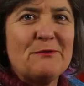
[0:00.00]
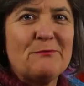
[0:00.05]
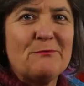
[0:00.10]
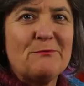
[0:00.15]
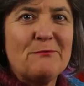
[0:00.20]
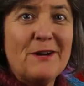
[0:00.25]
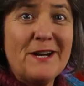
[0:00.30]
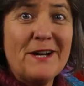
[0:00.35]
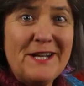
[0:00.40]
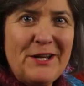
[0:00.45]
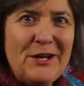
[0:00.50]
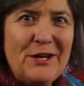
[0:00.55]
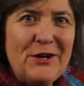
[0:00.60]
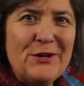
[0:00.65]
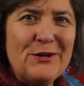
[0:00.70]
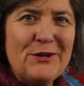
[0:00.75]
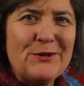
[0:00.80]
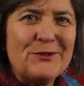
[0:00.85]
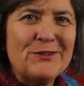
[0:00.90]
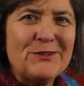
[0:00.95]

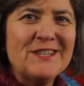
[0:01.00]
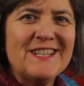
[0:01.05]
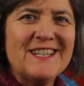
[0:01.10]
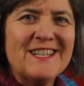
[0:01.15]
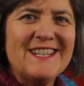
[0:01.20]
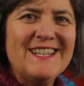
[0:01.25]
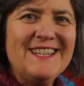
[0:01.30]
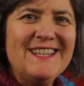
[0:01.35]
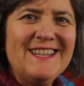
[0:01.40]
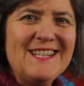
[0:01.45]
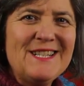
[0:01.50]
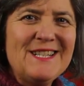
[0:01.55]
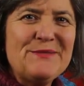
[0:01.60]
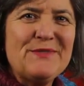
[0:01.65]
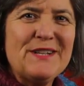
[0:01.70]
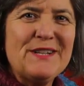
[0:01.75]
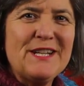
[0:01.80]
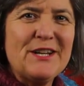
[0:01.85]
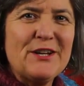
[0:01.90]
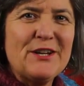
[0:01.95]
Righty-ho! In this
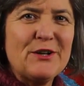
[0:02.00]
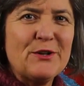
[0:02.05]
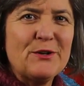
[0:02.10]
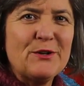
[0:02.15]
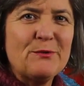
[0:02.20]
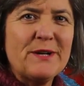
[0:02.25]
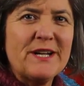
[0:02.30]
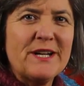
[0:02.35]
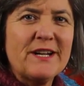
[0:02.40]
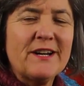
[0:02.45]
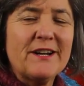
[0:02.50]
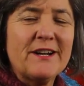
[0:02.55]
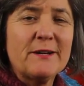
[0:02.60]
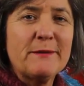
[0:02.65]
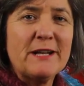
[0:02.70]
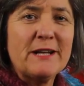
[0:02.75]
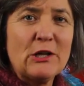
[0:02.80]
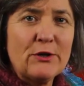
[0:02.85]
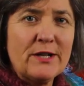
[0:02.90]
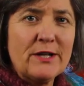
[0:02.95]
video we're going to
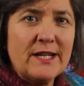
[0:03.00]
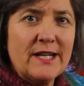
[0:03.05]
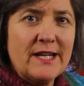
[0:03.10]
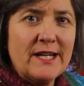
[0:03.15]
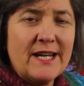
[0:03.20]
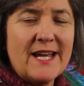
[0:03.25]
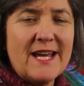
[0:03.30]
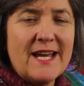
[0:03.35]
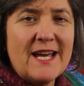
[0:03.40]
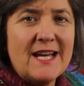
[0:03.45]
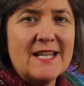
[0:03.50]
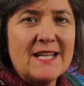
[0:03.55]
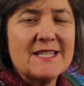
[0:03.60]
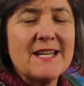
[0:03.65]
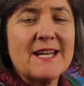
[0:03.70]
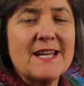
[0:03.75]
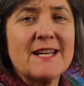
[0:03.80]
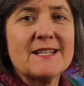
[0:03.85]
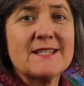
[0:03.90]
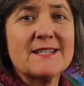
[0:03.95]
be looking at
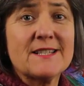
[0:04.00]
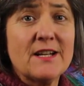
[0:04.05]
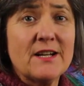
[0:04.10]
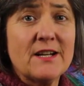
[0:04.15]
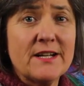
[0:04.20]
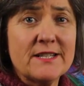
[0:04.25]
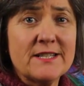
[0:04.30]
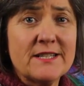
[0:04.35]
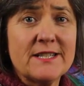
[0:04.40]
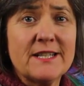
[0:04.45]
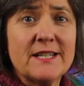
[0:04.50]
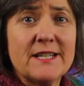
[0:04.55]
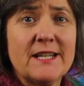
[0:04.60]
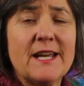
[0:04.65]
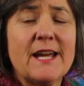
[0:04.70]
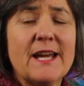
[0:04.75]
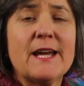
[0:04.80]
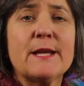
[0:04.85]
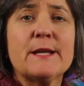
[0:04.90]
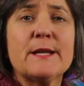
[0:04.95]

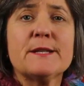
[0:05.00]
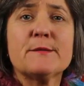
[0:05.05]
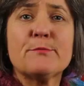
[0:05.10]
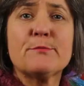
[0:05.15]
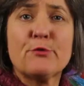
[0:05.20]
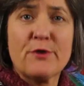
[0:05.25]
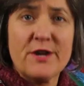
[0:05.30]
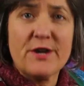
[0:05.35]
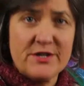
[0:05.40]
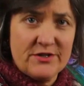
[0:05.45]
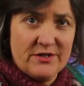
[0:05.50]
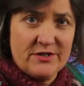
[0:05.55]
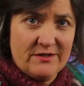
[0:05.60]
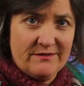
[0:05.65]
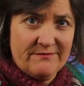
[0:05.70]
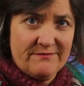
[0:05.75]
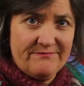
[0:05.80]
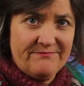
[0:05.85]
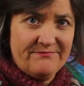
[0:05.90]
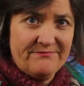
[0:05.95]
anxiety and
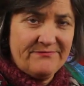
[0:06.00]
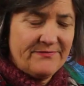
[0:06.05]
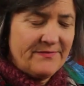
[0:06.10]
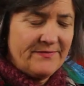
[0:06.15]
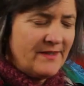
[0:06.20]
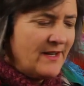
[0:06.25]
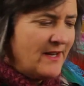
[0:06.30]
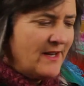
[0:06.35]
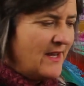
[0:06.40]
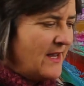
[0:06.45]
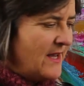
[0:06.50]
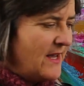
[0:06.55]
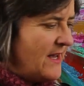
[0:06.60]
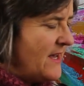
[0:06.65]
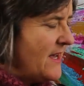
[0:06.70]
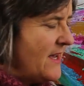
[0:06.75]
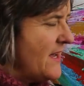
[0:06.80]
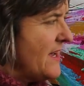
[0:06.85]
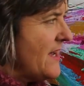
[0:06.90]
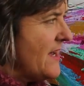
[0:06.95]
depression
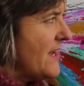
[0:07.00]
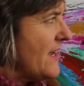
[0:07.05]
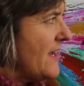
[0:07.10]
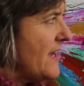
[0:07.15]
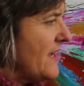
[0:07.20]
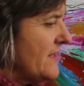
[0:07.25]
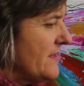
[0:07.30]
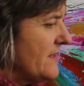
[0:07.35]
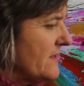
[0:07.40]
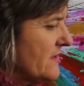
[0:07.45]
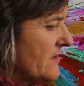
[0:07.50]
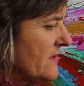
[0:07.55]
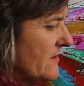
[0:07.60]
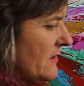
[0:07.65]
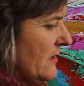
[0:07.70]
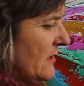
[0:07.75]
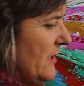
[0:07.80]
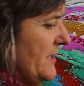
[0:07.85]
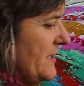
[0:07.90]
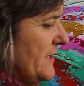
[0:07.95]
and
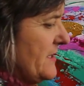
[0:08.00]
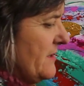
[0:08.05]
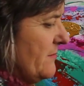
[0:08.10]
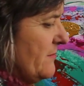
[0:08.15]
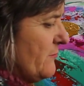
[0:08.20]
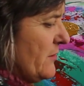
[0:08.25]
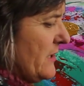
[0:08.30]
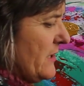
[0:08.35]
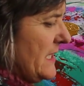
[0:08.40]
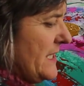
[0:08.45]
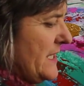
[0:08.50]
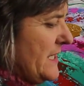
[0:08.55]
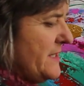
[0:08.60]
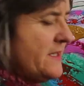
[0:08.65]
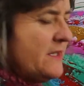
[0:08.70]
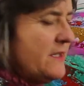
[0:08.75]
learning some really